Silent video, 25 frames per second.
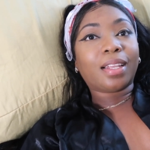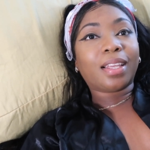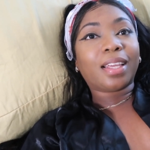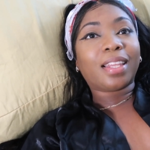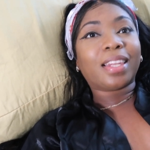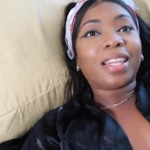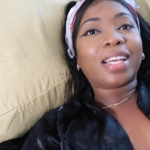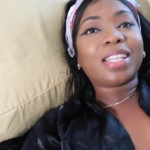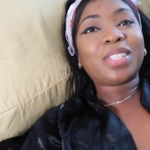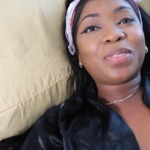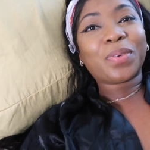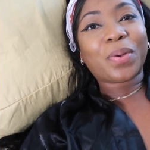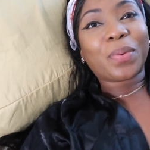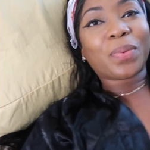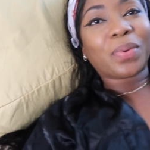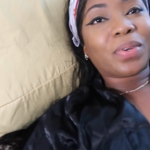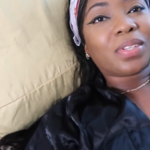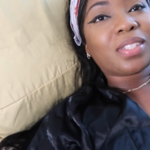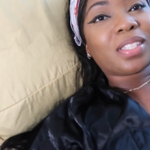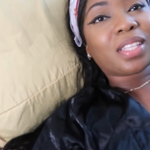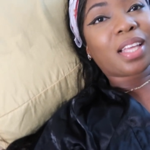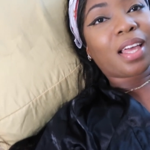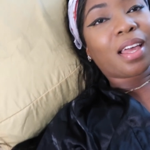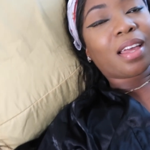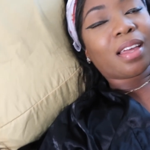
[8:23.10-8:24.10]
and that's where we
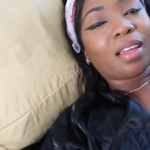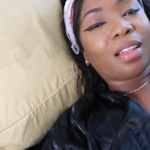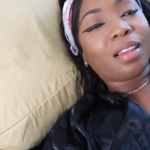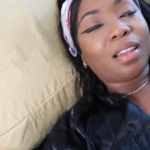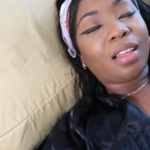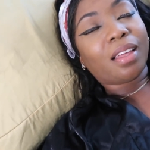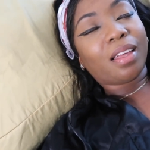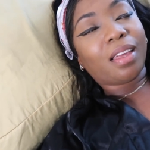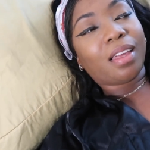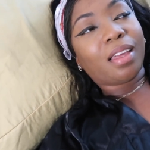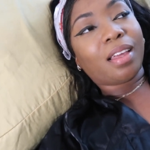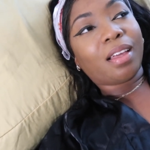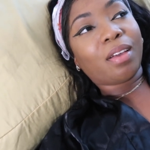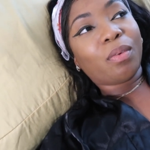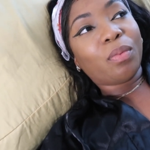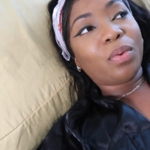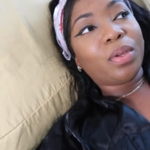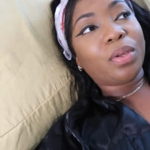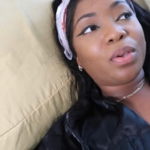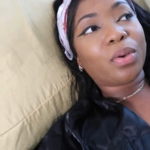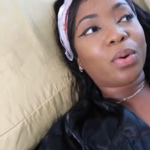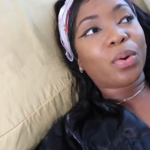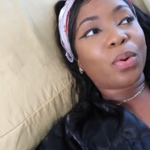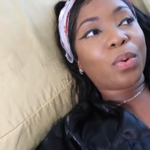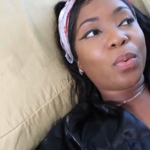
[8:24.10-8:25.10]
was at like
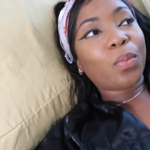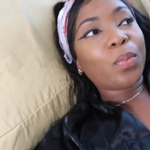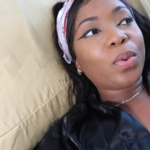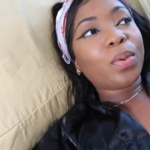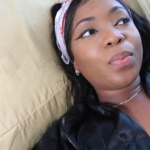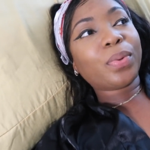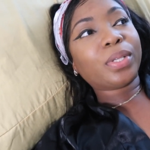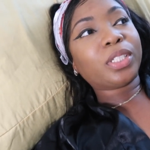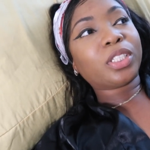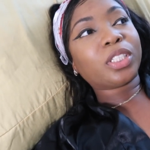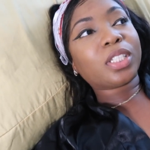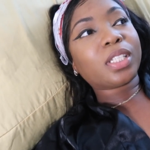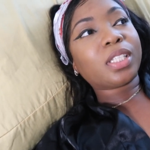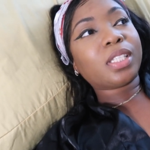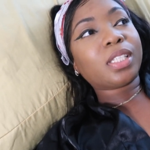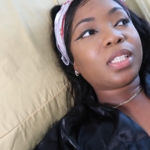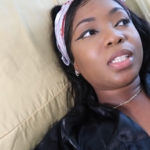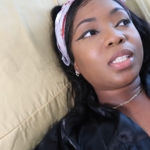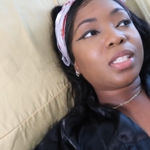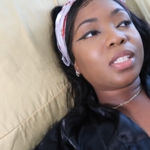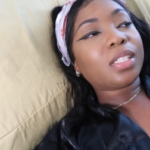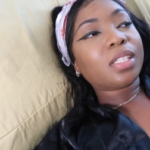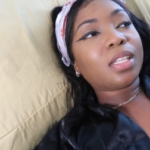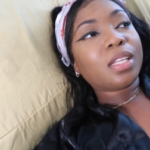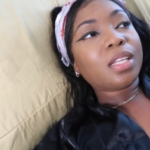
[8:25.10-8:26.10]
we we were just
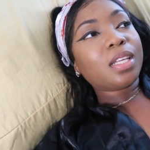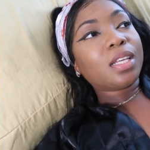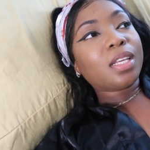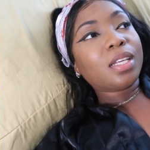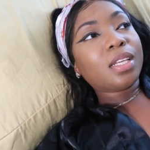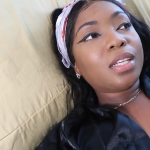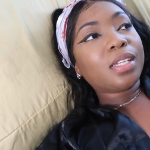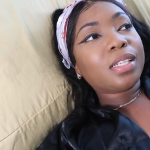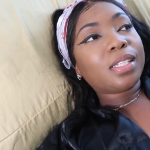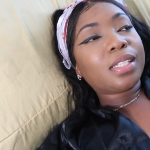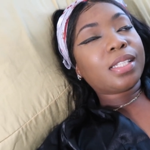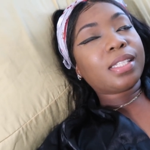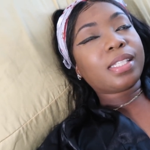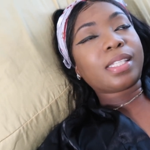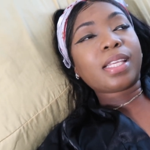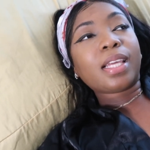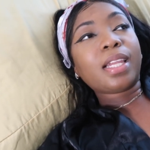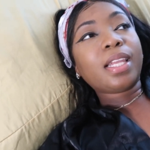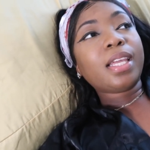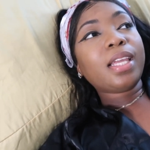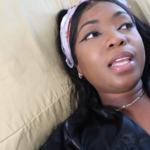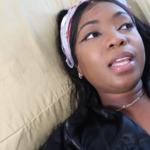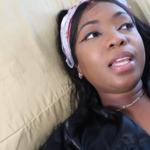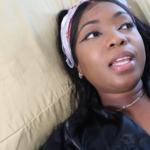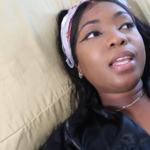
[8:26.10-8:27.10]

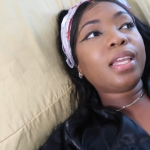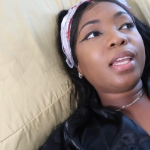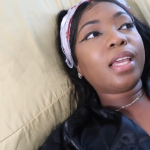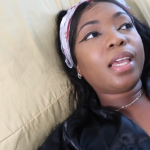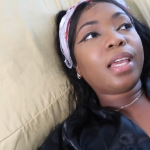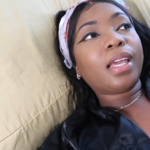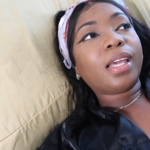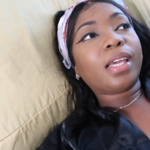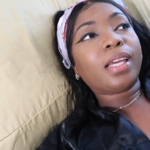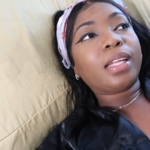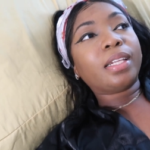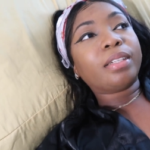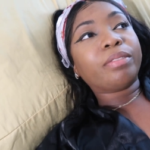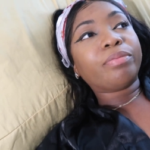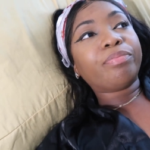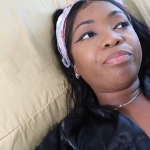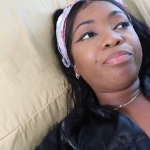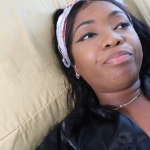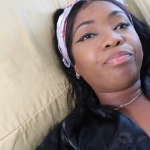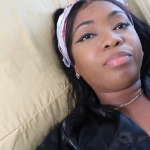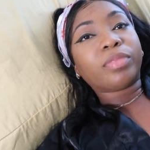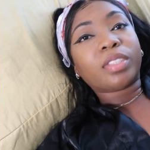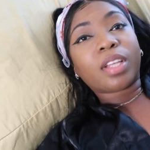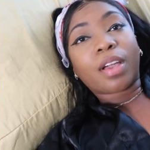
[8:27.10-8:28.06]
sitting and